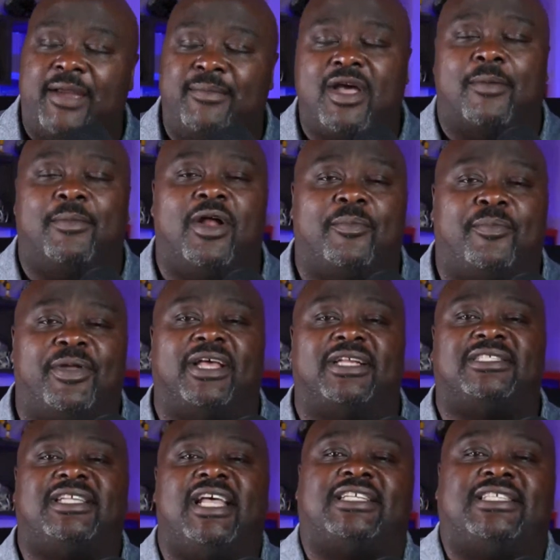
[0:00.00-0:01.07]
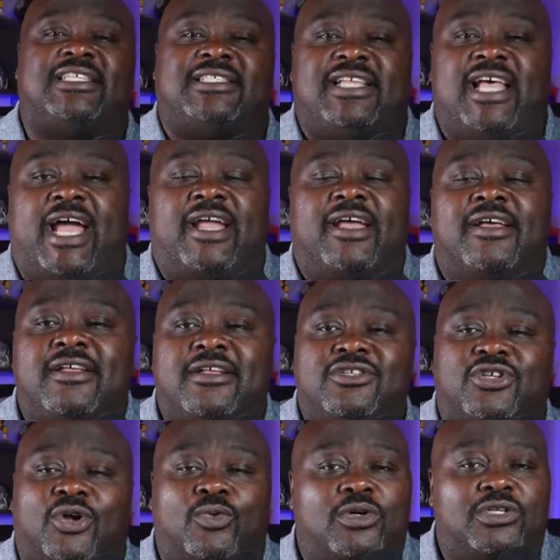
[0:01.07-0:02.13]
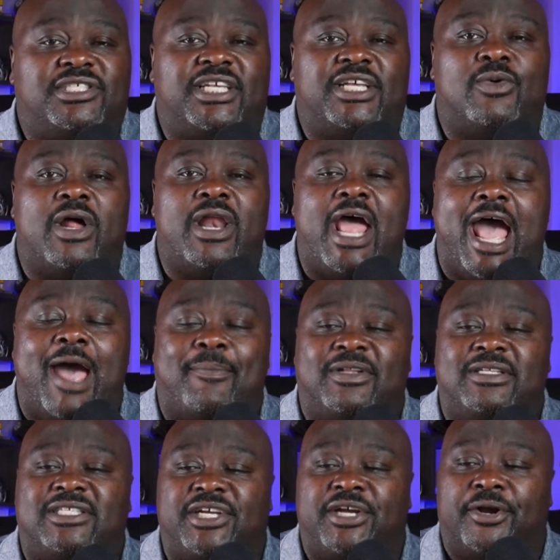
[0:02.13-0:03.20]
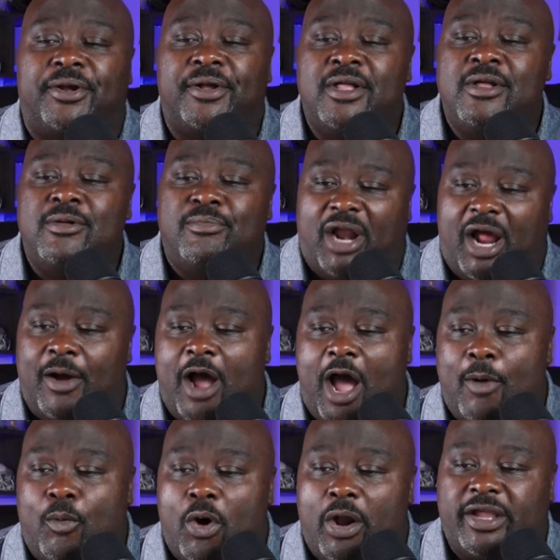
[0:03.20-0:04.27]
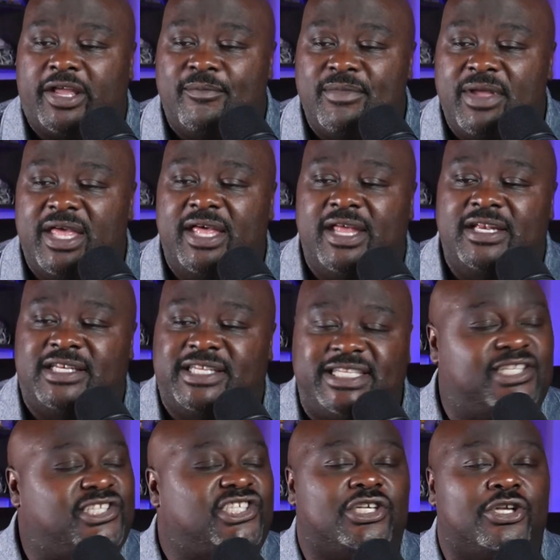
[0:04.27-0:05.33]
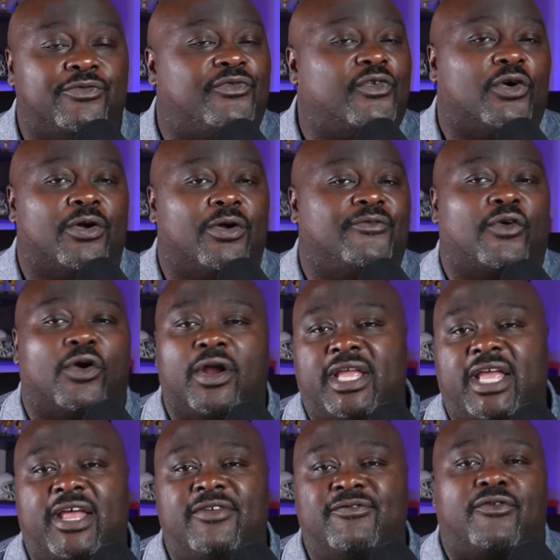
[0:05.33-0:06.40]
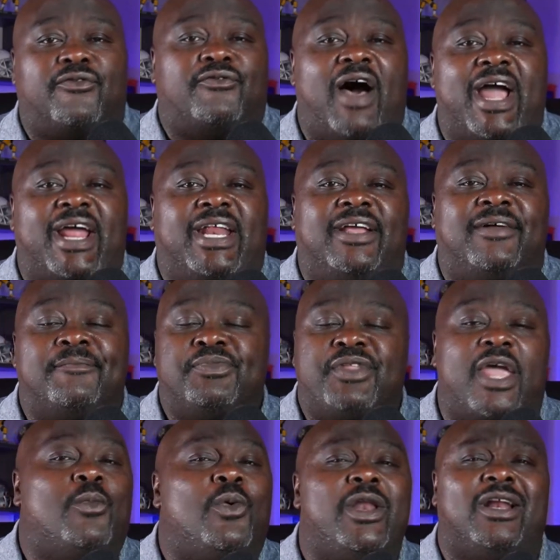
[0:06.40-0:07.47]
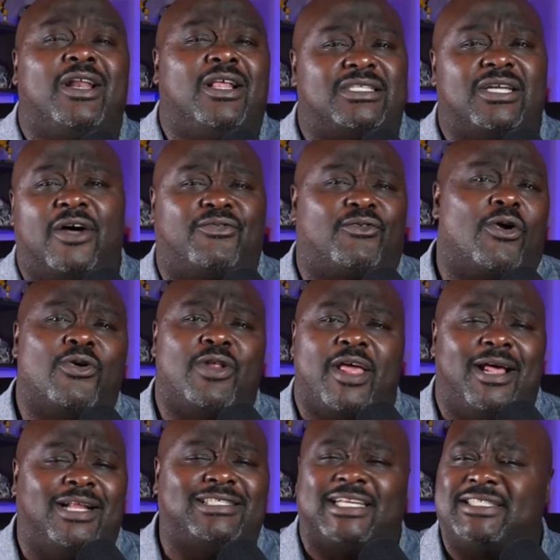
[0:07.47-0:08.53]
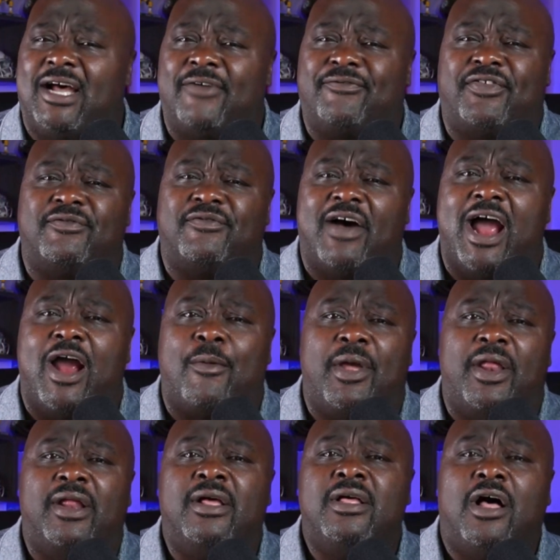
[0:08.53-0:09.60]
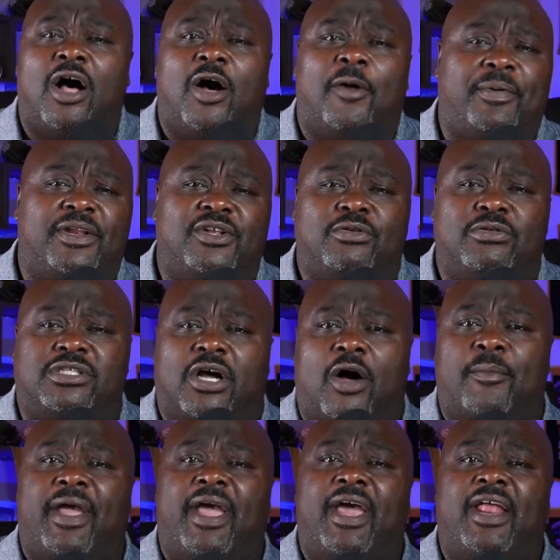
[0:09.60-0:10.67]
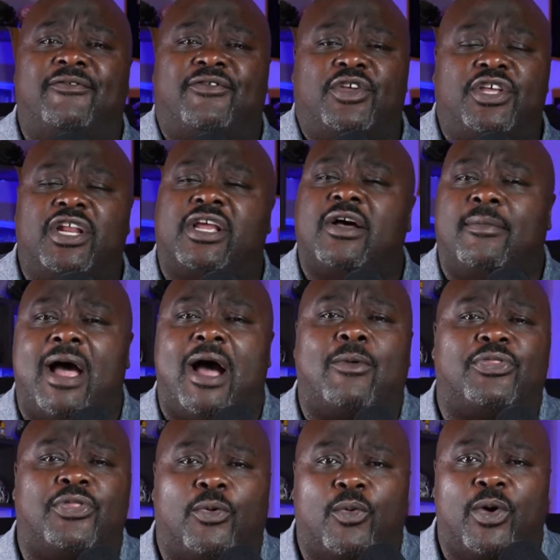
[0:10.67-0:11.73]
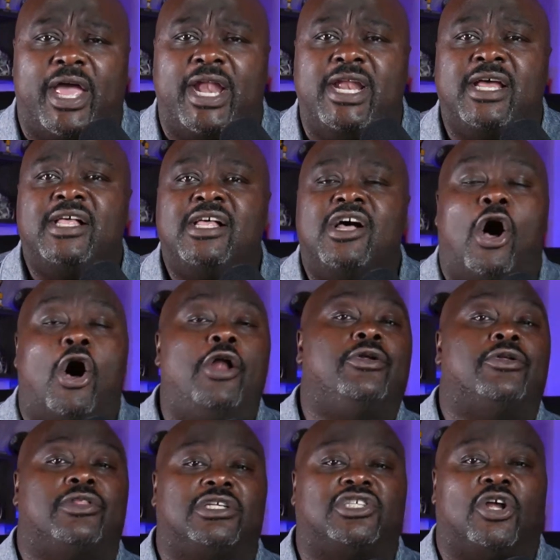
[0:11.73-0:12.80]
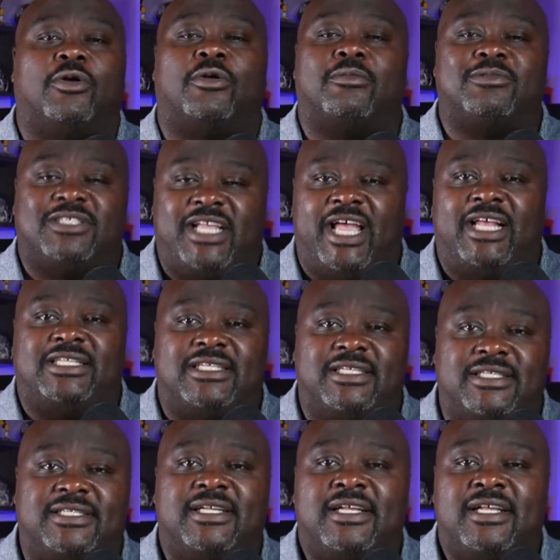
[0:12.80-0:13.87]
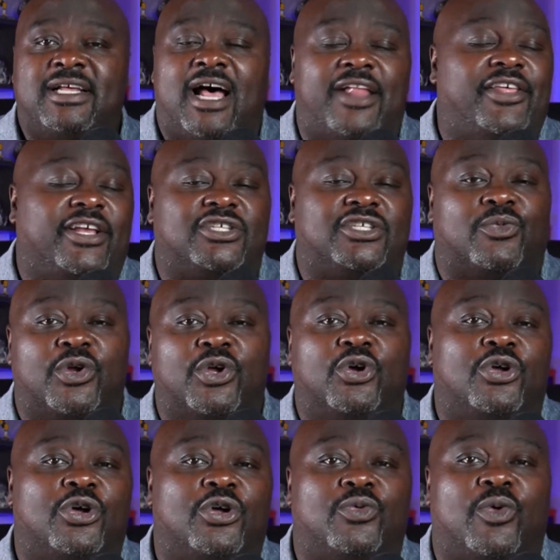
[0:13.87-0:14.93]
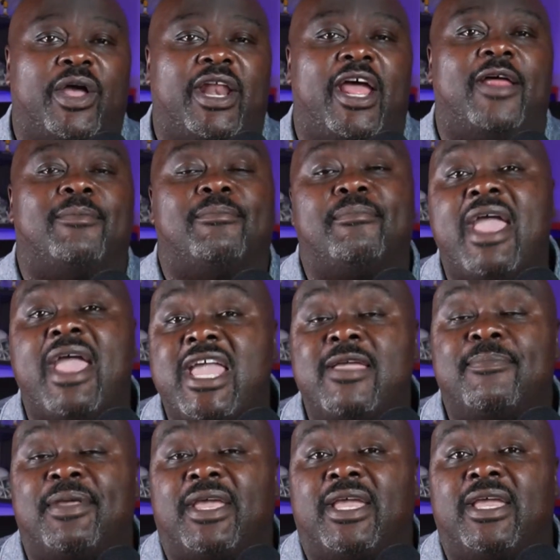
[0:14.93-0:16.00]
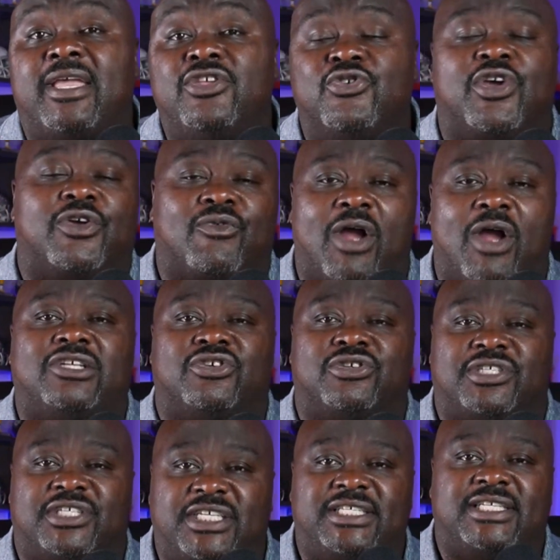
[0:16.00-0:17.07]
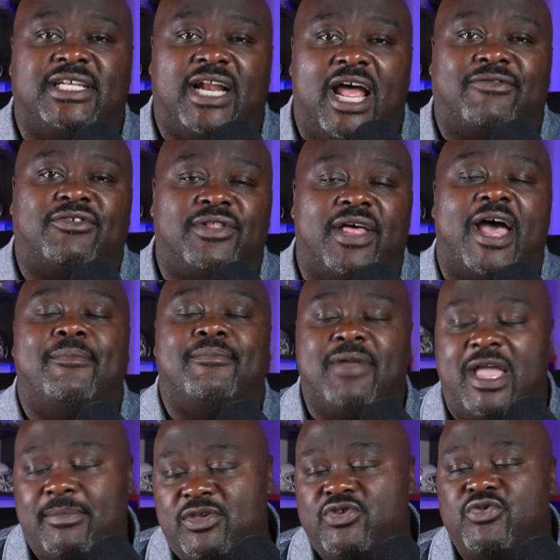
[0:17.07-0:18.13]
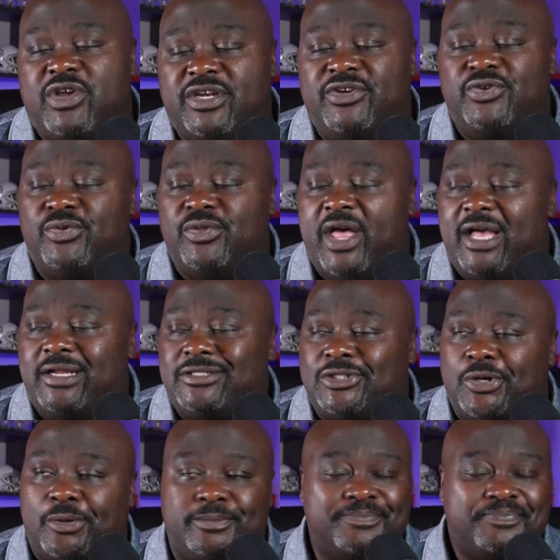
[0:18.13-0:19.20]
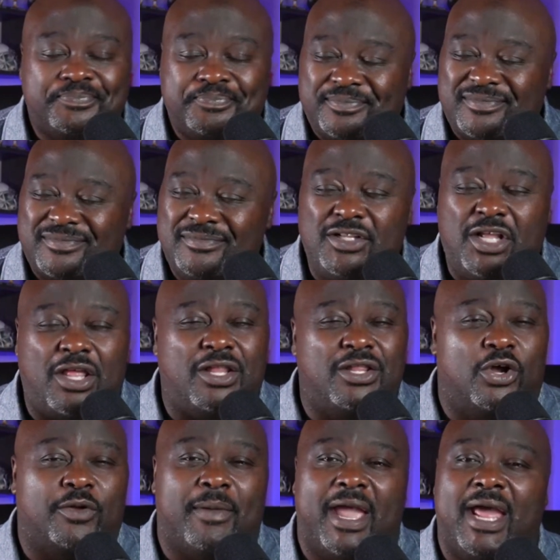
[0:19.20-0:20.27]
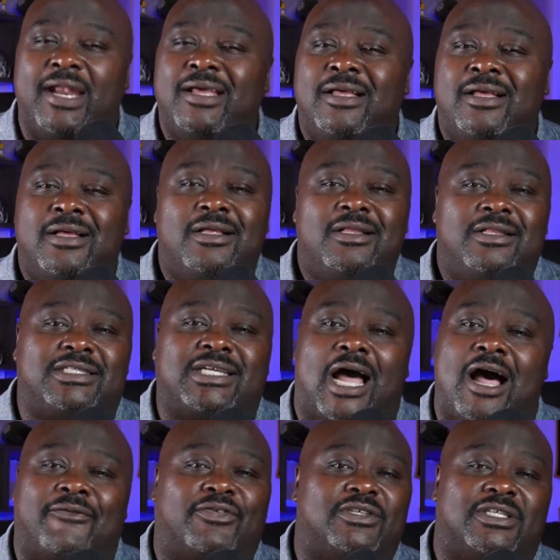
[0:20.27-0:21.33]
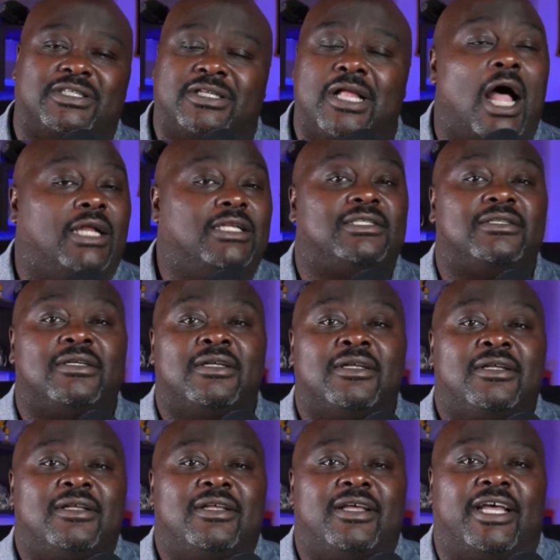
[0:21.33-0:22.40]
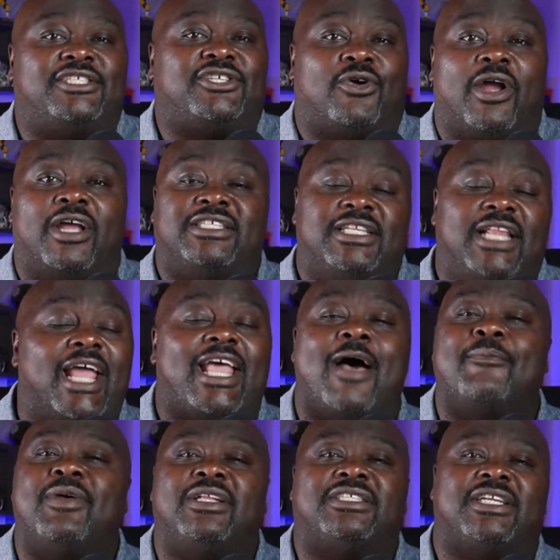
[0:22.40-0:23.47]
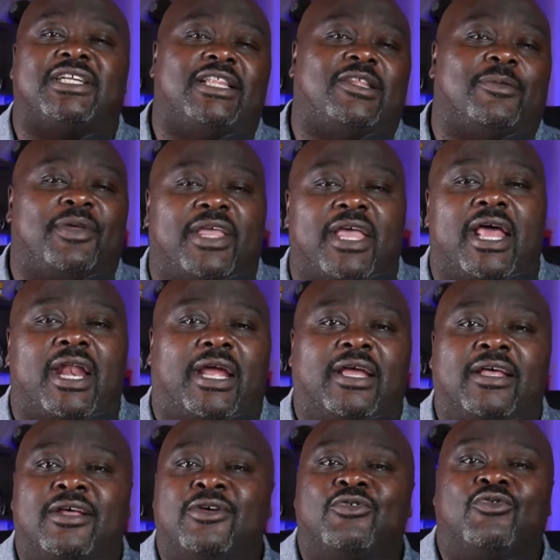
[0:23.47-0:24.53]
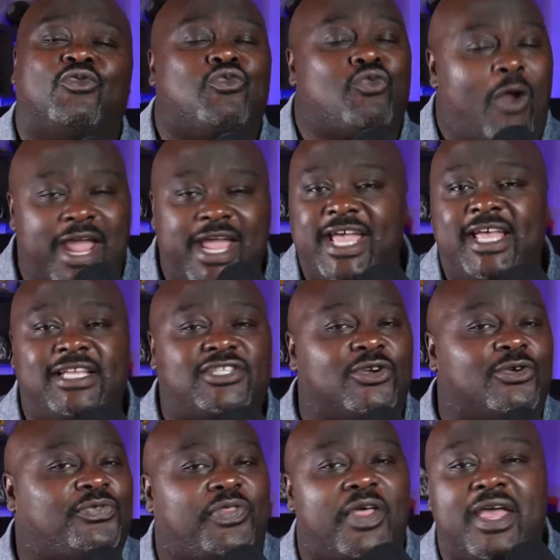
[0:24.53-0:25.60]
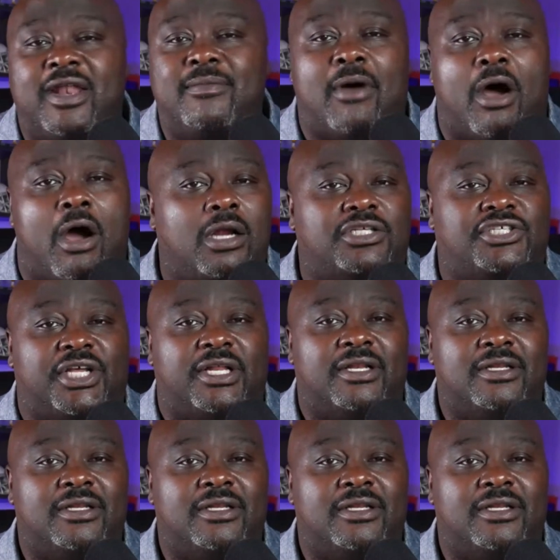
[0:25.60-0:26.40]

coming up against Texas Tech. So we'll see what happens here. But I want to commend TCU for fighting and winning a tough road game. That's a tough environment up in Utah, man. And for you to come out with a win under the circumstances, I think it's a real good win. And maybe you can write your season after that. Maybe you can do that. So, look, man, this conference is nuts. It's crazy. Like I mentioned at the beginning, razor-thin margin.